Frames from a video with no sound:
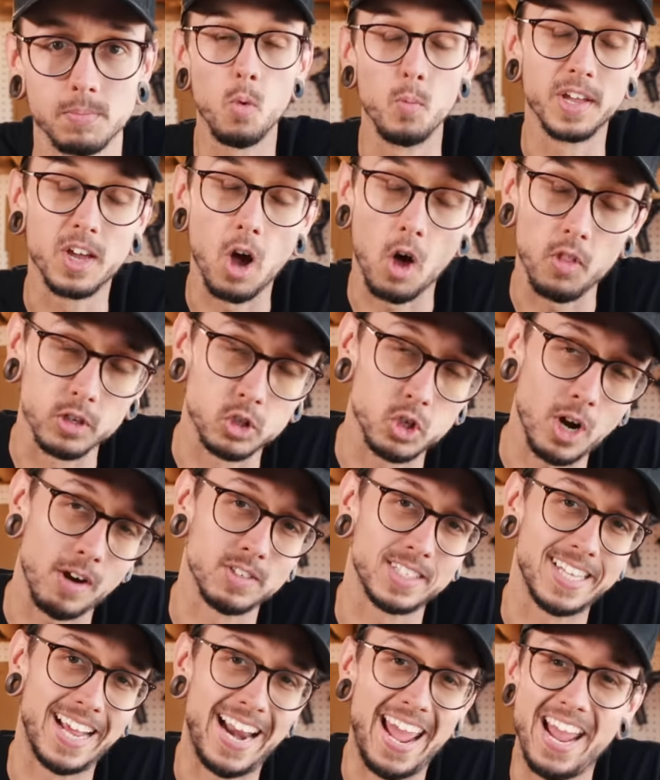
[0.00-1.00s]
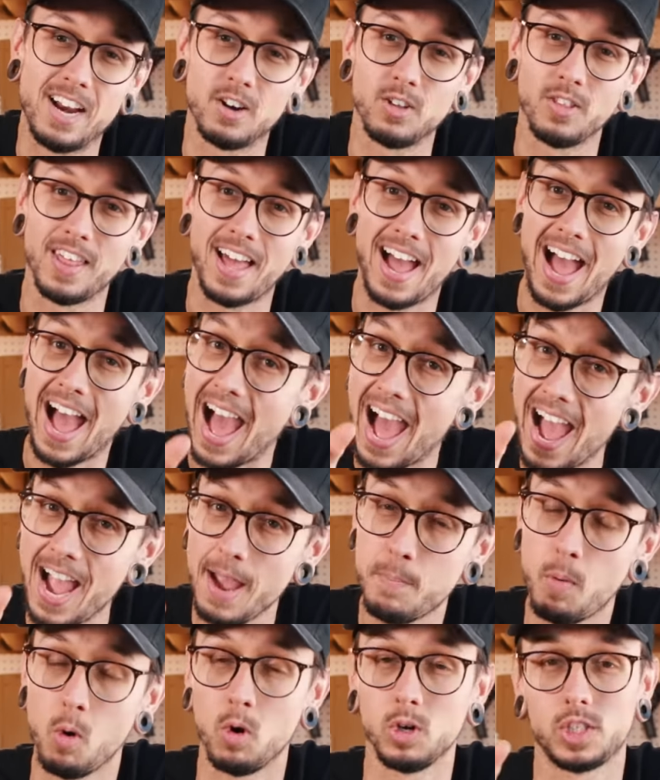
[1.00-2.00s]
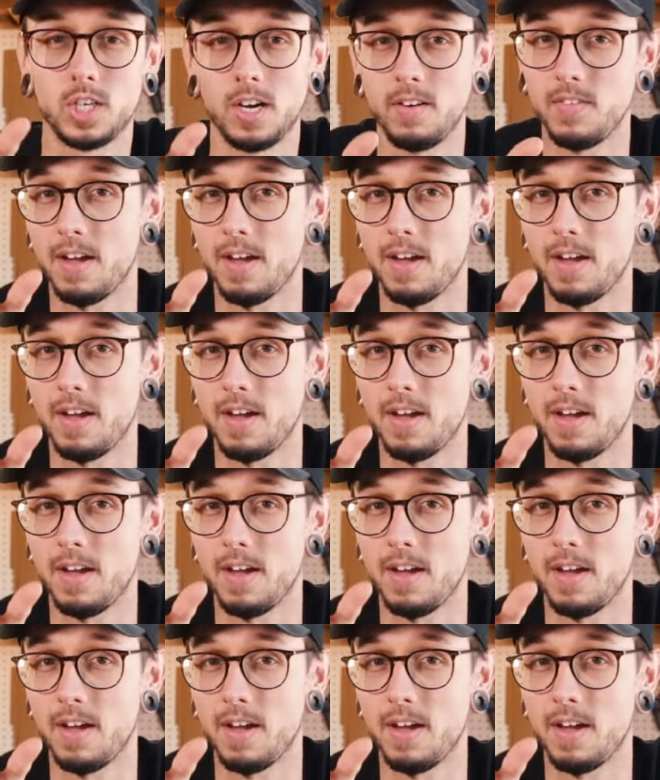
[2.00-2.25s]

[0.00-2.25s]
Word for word: We call the drivers that handle the high portion